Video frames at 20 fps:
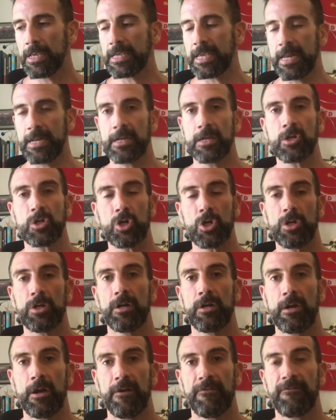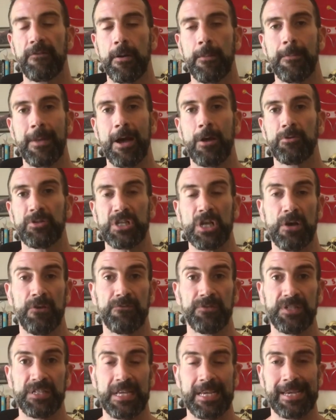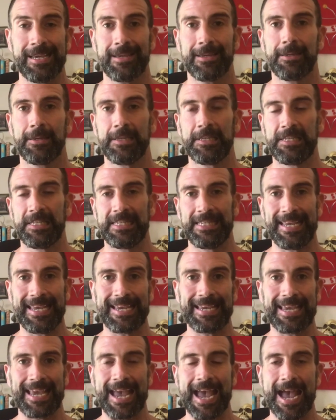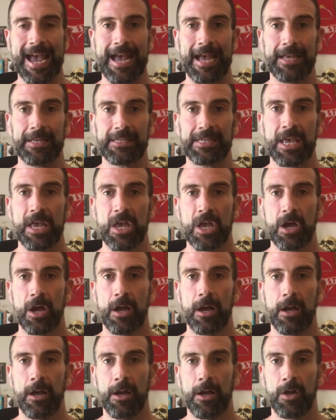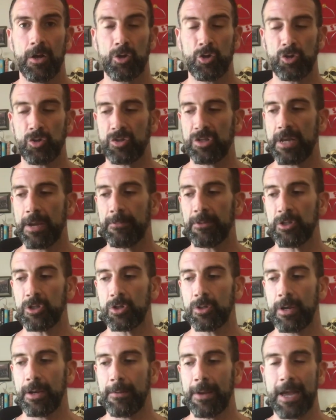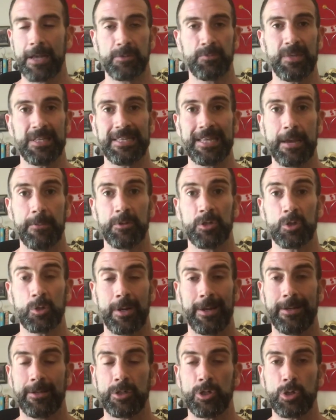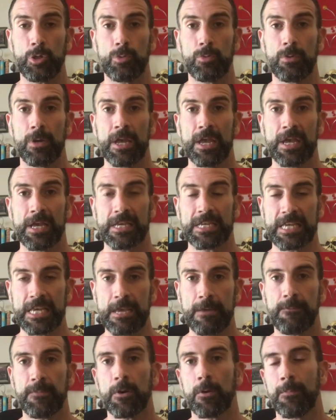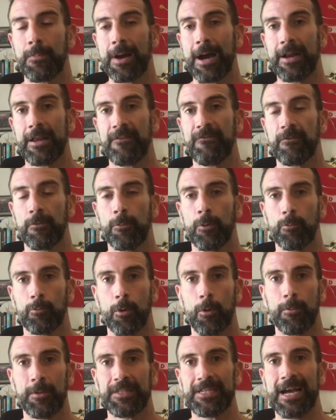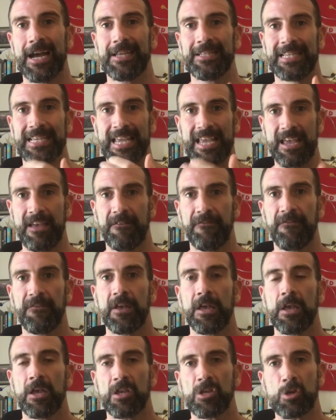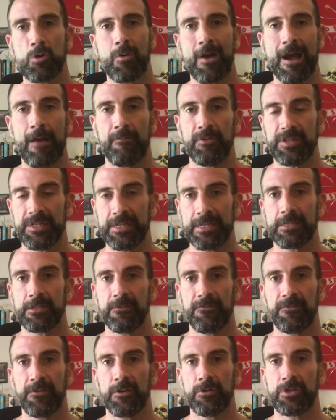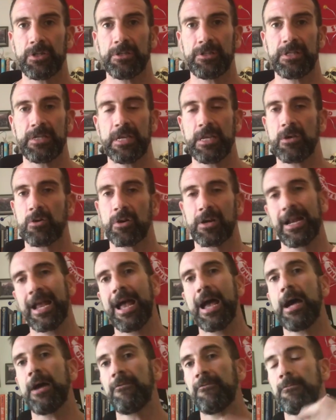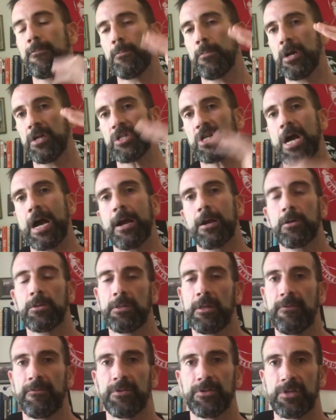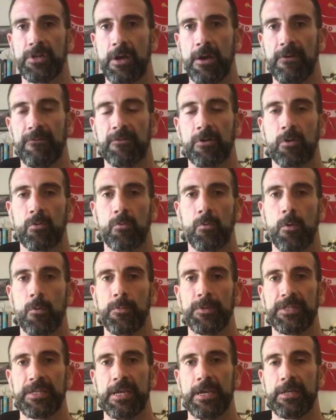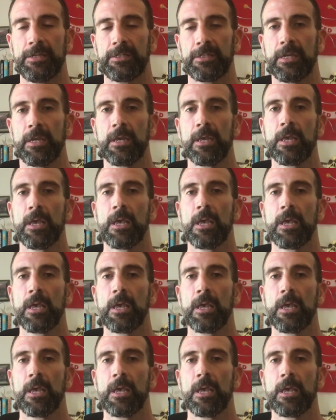getting good enough amounts of zinc. Zinc has been demonstrated to keep your body from aromatizing. If you have a zinc deficiency, you're going to have much higher levels of aromatase.